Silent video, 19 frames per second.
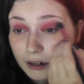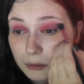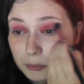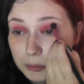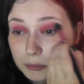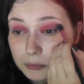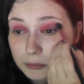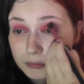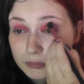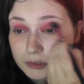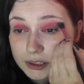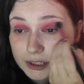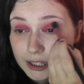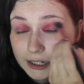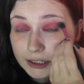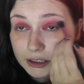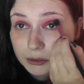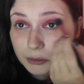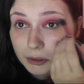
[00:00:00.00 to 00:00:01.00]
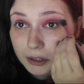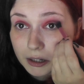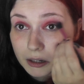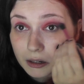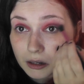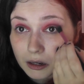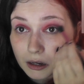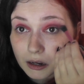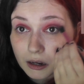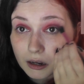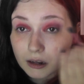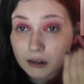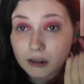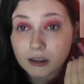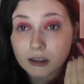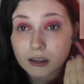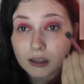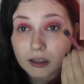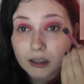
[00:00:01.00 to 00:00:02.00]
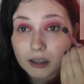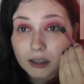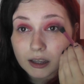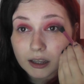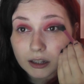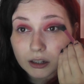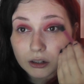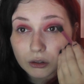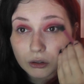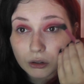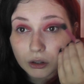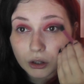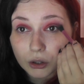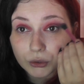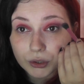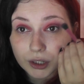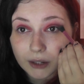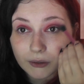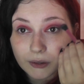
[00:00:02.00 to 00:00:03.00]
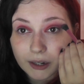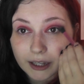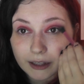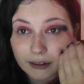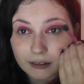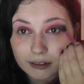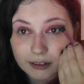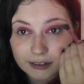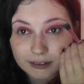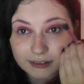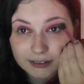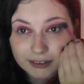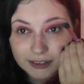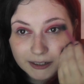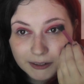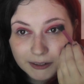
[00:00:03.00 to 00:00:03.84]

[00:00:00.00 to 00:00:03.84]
albums, that's when it can all go downhill.